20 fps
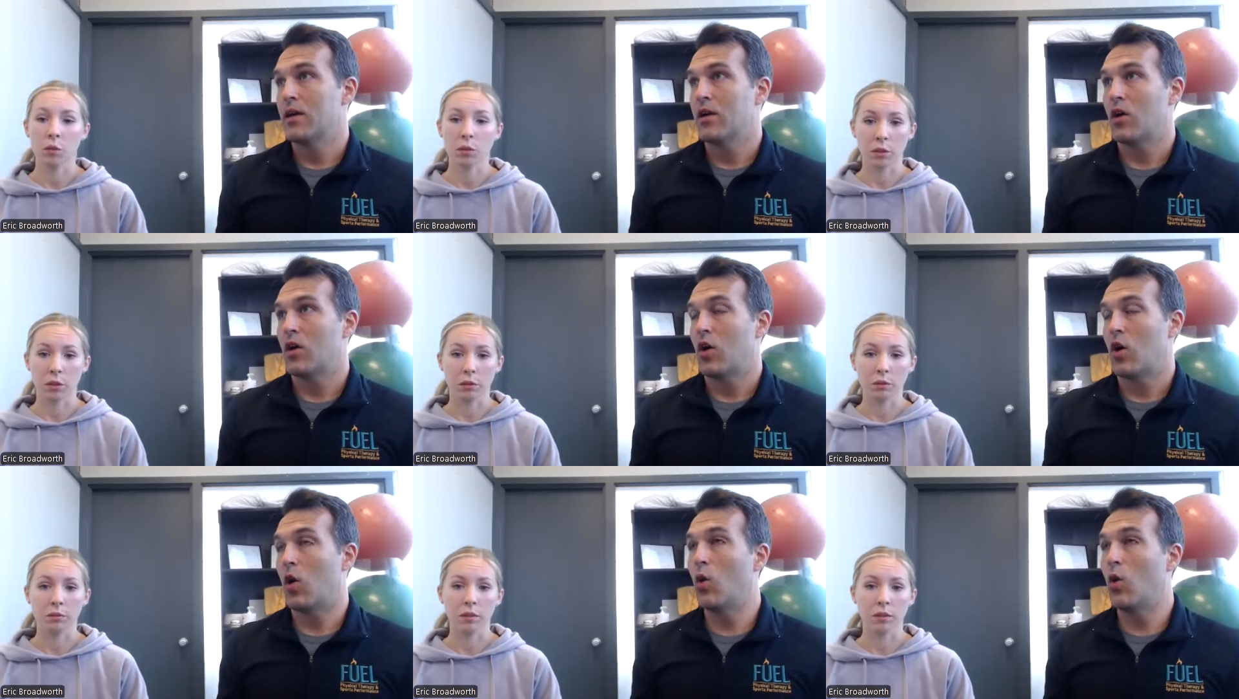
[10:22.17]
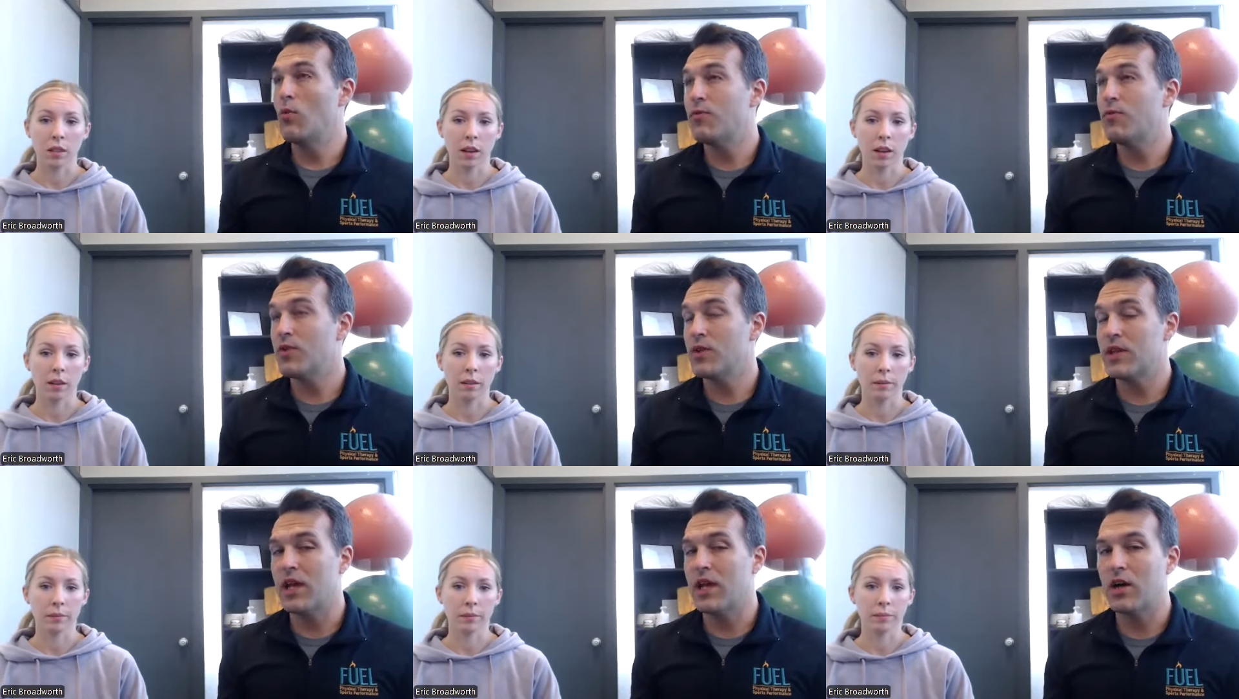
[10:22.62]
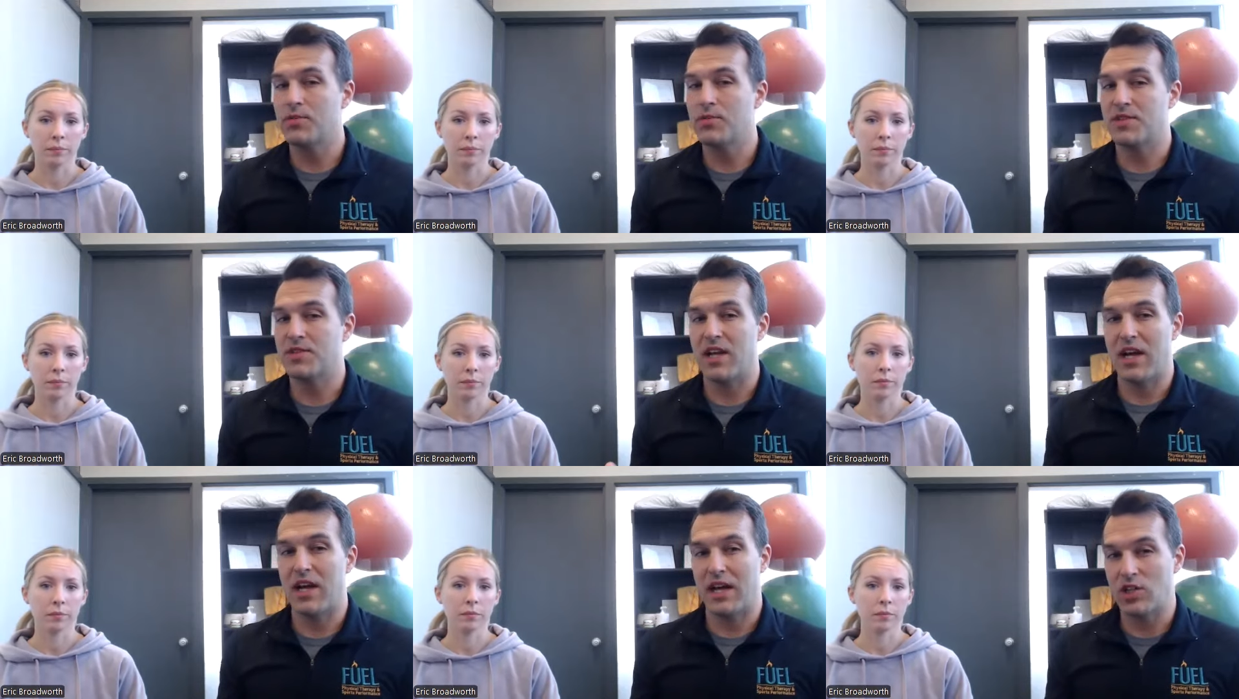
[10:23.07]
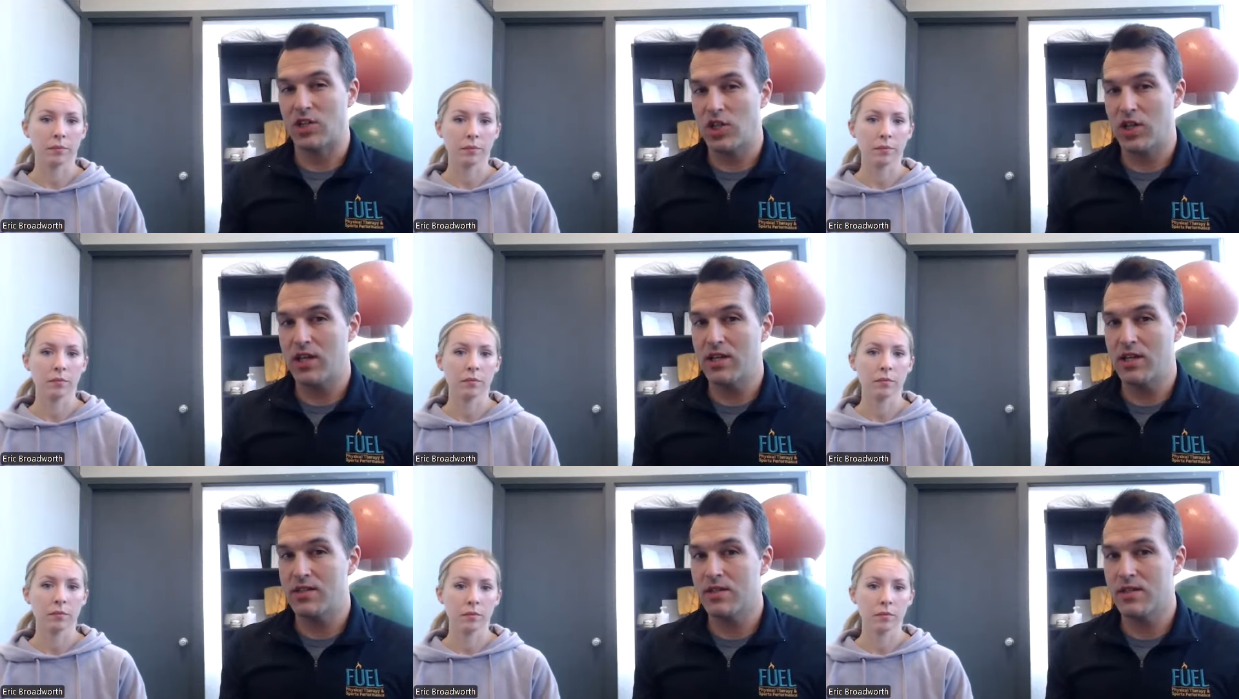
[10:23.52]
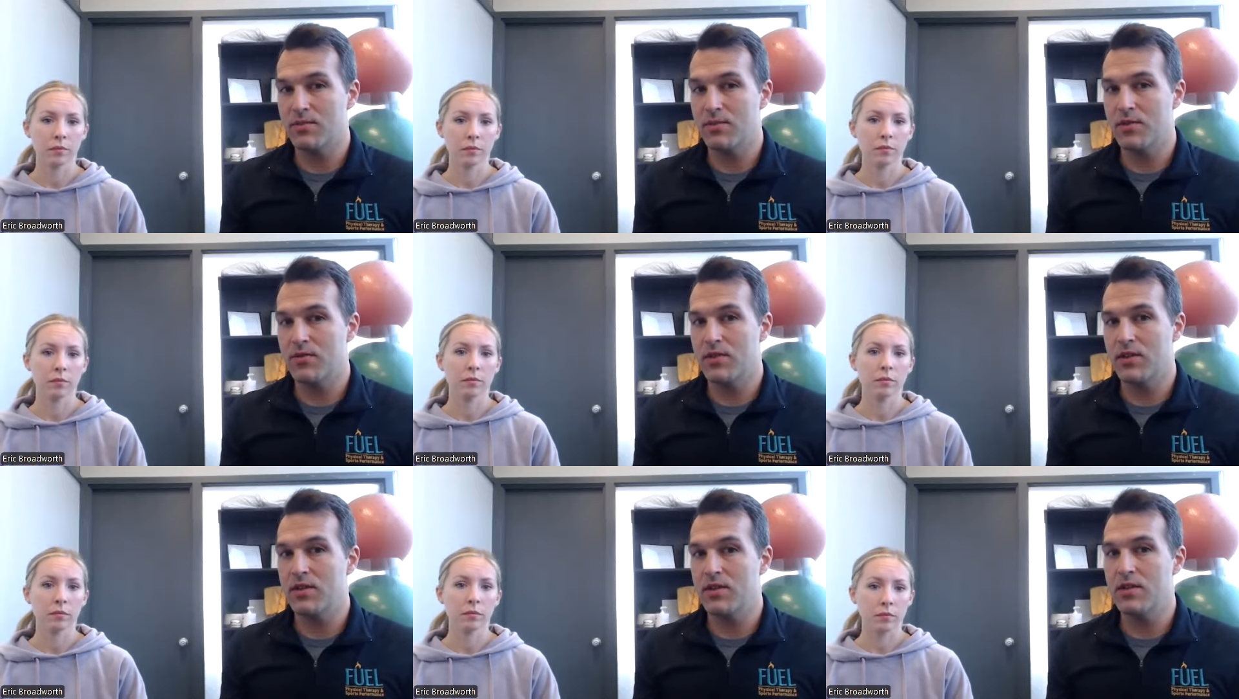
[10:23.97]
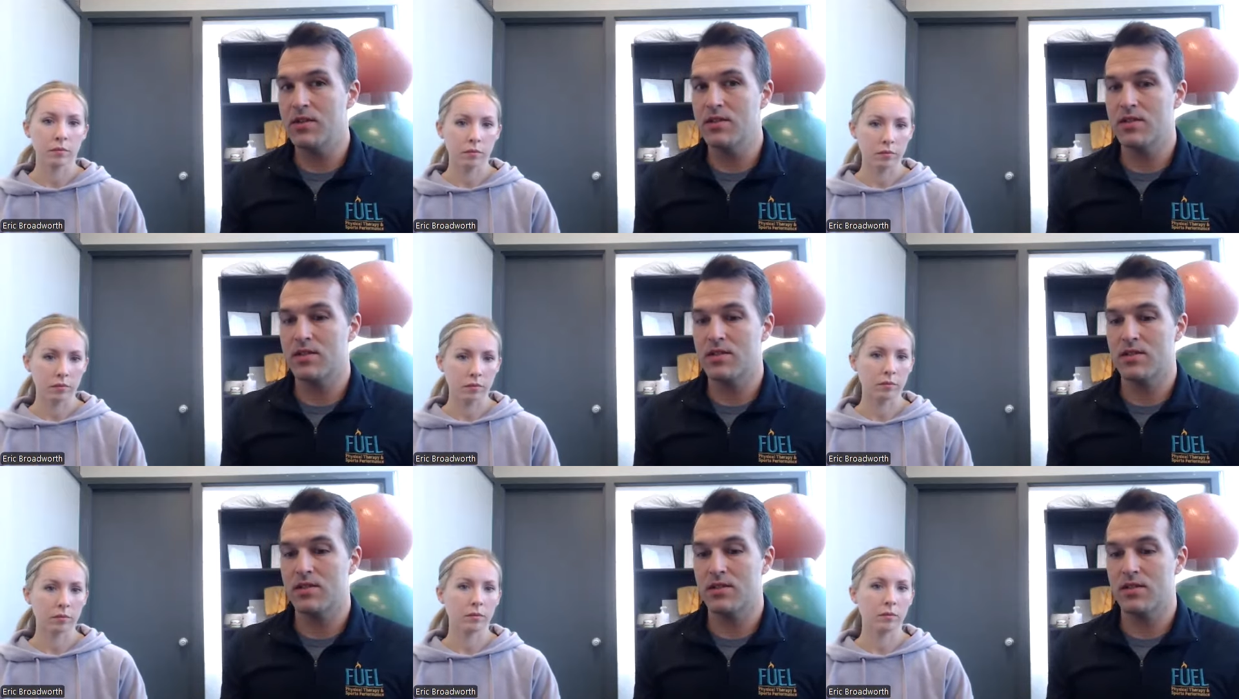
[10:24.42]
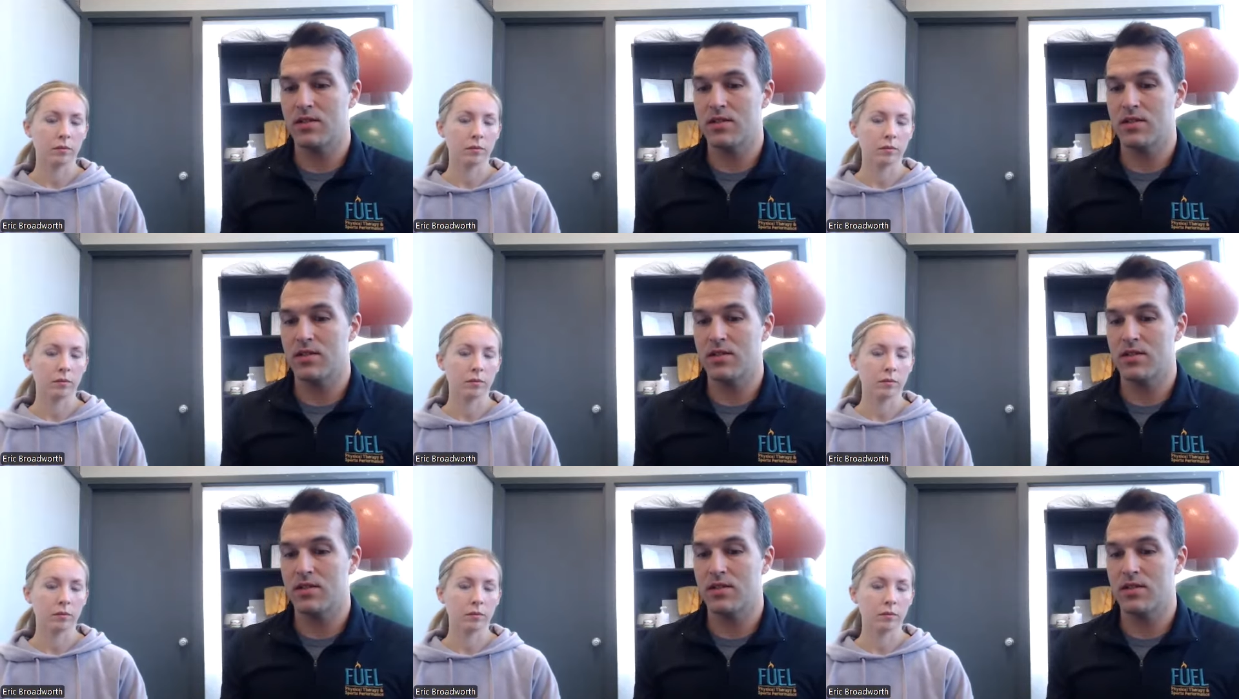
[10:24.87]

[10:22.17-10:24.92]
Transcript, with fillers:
Speaker 1: hopefully helps to educate some of these,